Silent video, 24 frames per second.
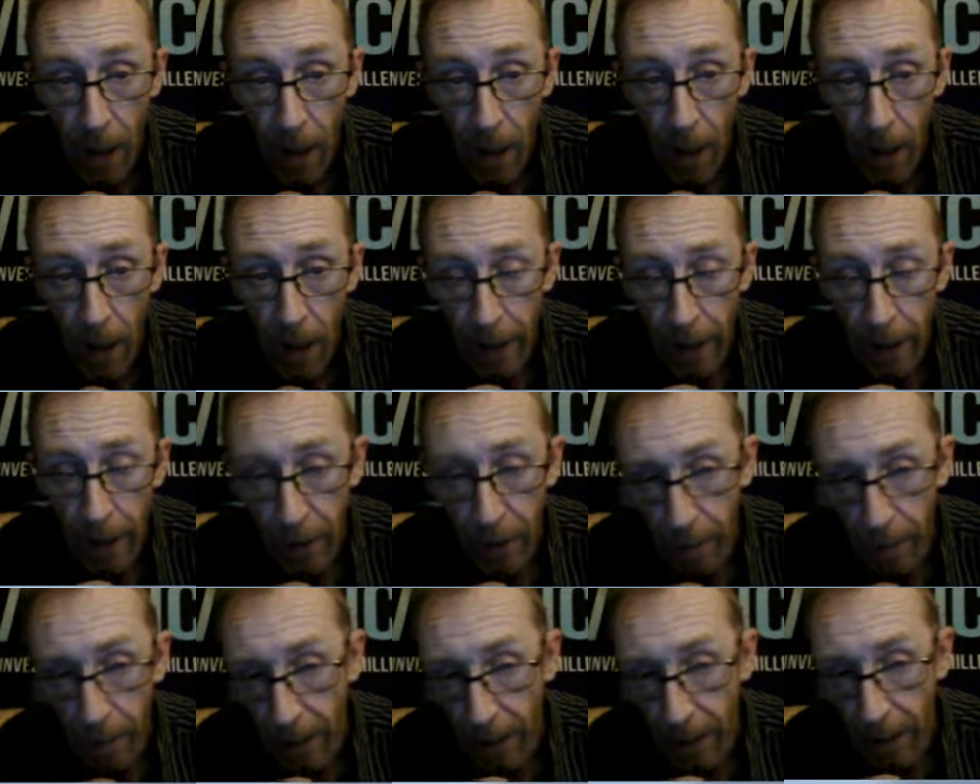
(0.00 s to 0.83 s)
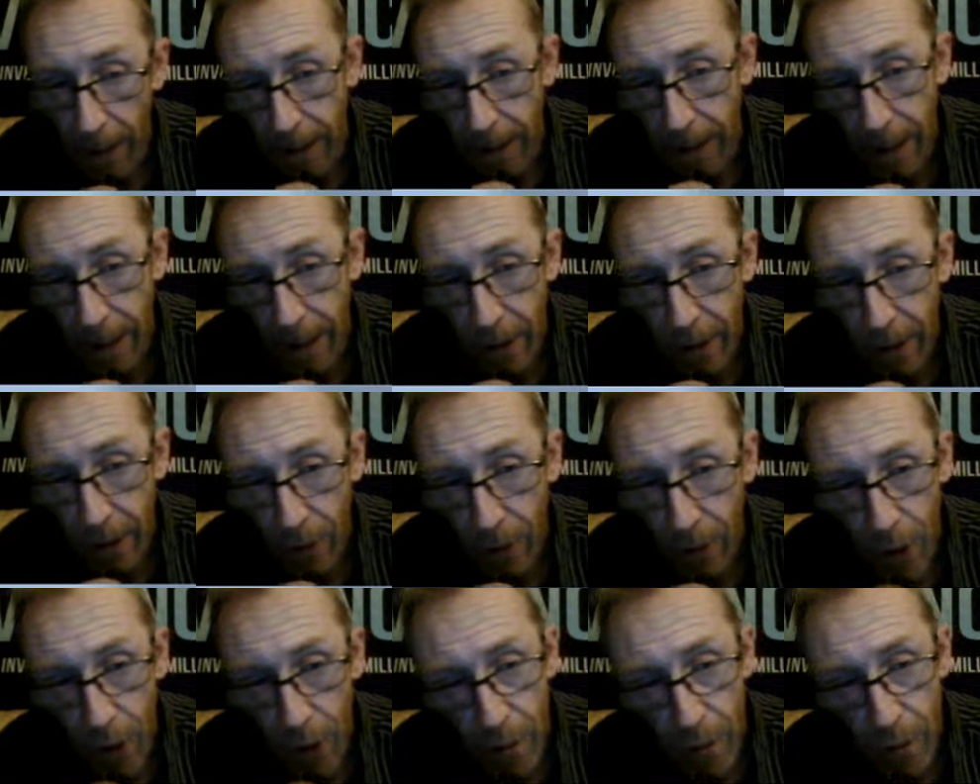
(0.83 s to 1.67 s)
it took me back to these two
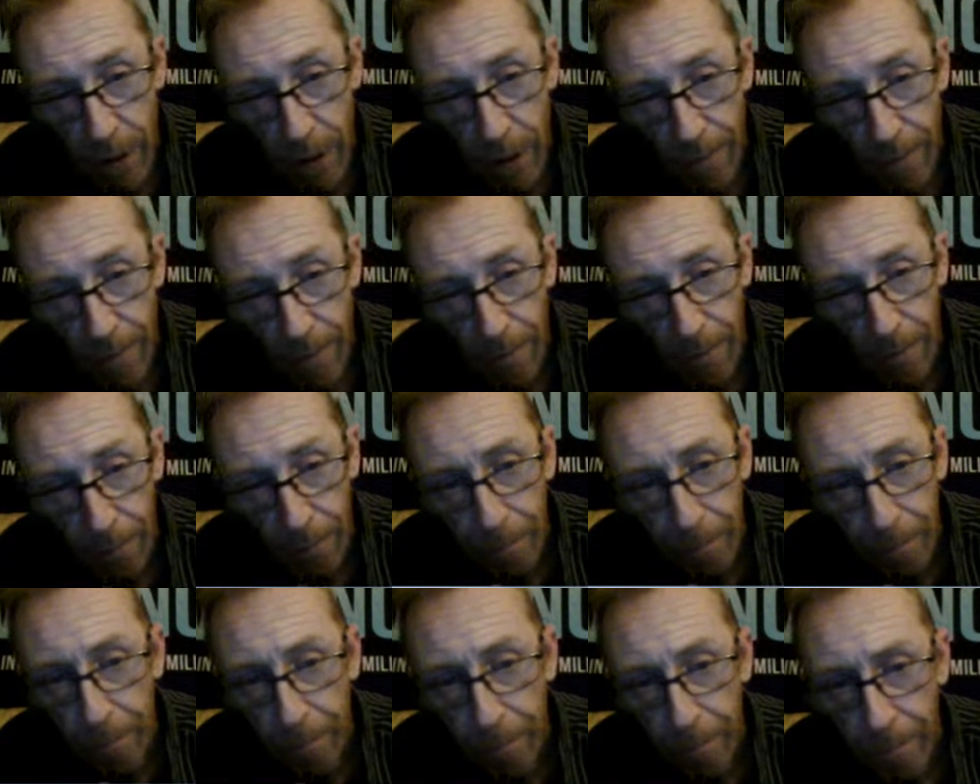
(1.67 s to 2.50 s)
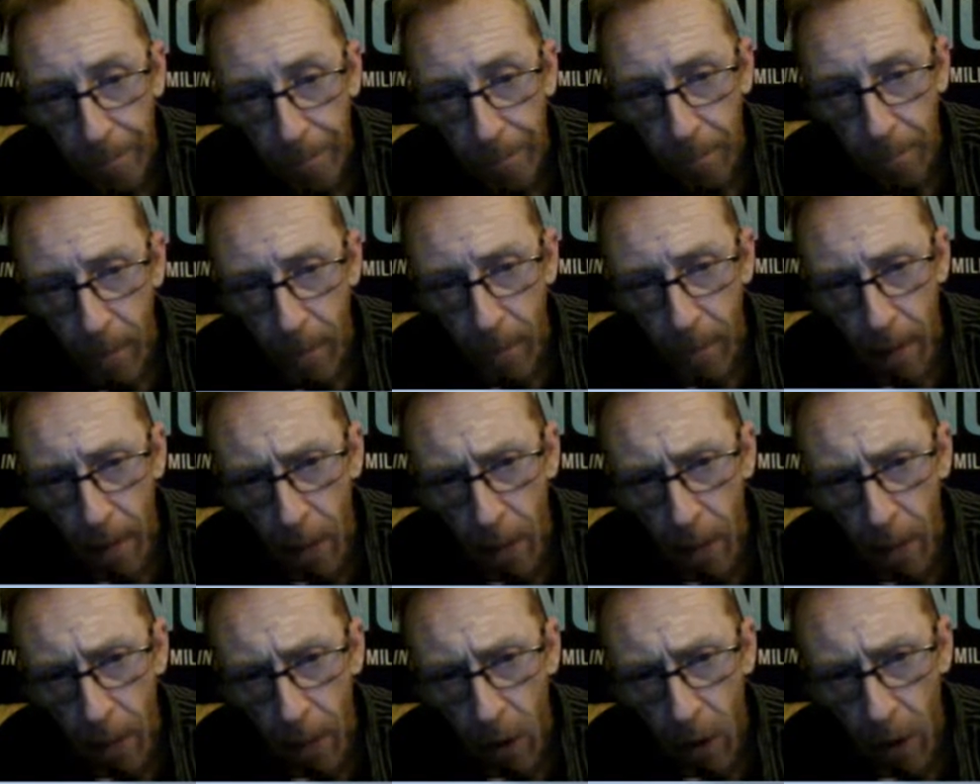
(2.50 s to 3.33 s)
nodules,
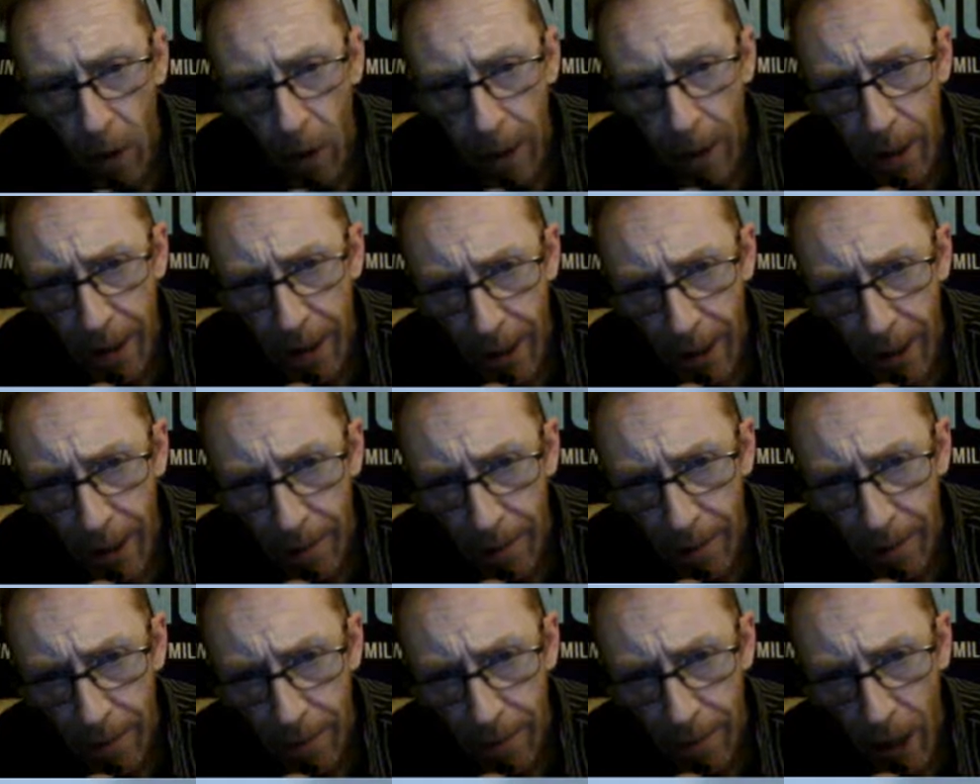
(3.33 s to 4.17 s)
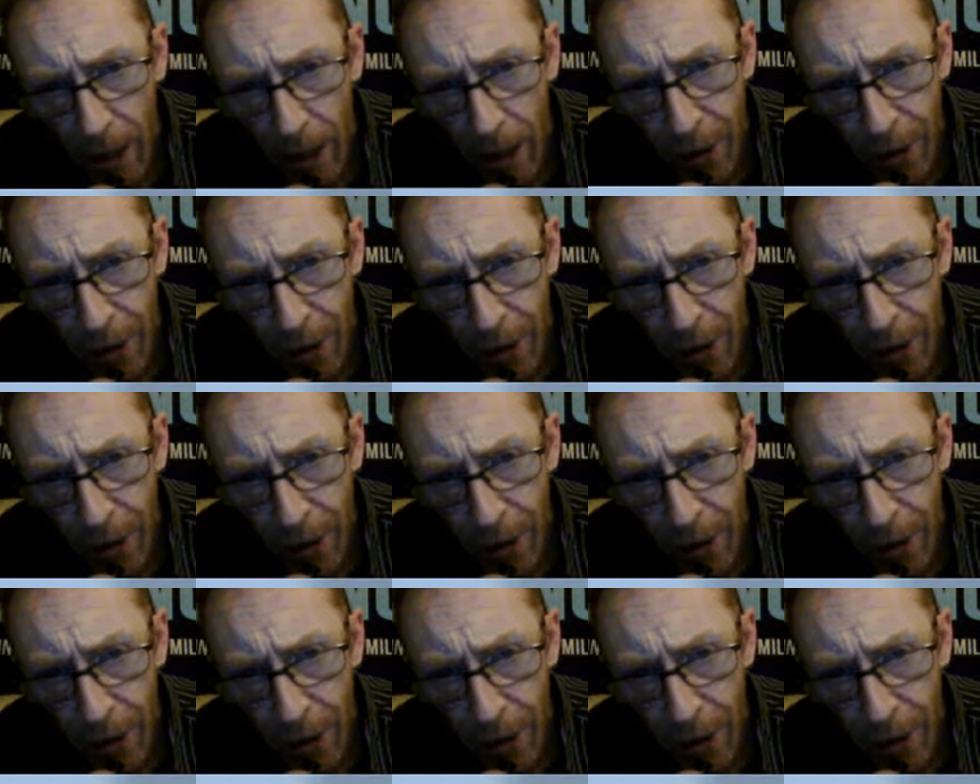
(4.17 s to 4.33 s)
because I